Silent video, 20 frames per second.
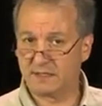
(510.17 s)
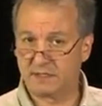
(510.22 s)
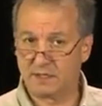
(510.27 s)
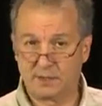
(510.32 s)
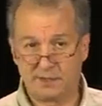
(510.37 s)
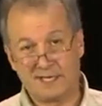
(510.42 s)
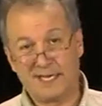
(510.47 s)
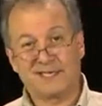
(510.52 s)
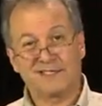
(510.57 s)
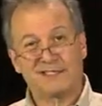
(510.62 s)

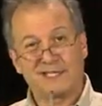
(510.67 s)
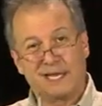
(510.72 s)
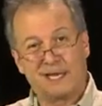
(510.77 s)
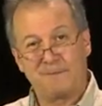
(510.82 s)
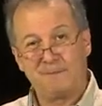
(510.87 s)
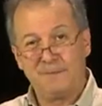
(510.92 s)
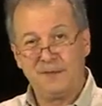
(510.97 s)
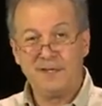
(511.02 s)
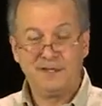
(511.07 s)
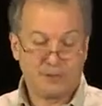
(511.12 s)
So the next
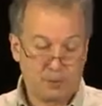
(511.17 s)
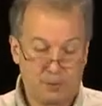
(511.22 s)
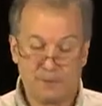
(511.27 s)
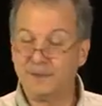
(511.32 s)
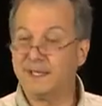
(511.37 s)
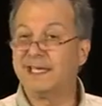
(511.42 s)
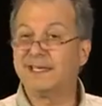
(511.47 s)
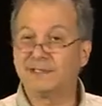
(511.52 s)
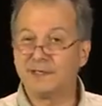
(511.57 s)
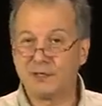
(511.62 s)
time, so when
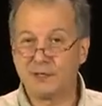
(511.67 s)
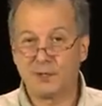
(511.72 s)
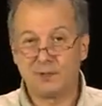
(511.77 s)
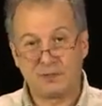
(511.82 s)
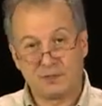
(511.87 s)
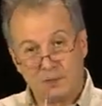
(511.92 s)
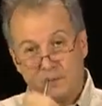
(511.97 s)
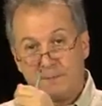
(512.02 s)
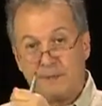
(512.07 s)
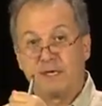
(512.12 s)
we get to
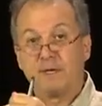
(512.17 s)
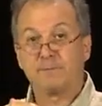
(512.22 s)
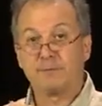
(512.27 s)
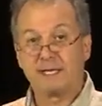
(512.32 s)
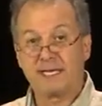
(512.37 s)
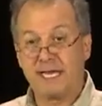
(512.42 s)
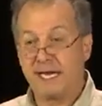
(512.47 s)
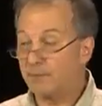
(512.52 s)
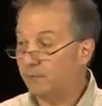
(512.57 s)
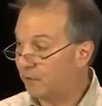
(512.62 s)
those and you pick up
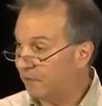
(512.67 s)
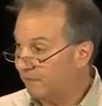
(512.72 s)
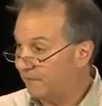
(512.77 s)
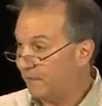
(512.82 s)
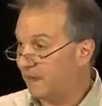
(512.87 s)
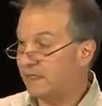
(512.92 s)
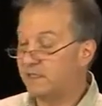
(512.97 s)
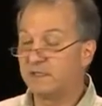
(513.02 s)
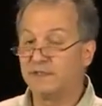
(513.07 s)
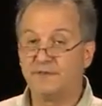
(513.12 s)
a camera and it
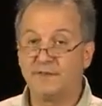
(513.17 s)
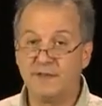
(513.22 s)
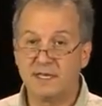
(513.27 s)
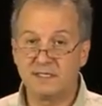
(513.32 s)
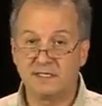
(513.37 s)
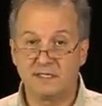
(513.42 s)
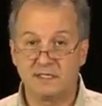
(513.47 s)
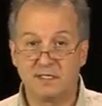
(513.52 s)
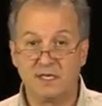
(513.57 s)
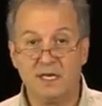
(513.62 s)
finds the
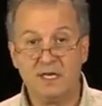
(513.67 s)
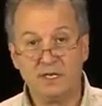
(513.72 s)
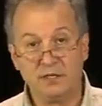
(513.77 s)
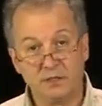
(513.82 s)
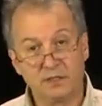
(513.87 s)
faces,